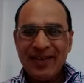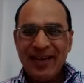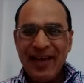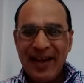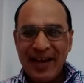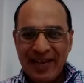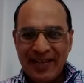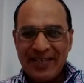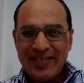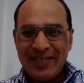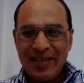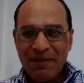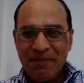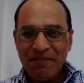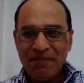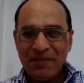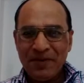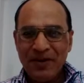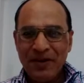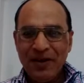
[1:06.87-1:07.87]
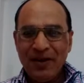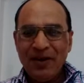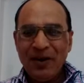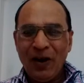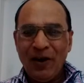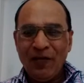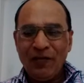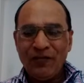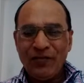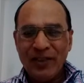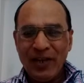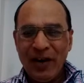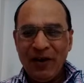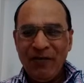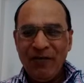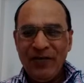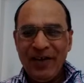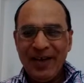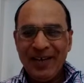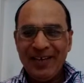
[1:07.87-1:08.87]
a concept of
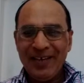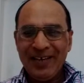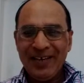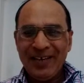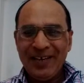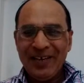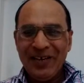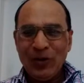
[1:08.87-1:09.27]
Dravya,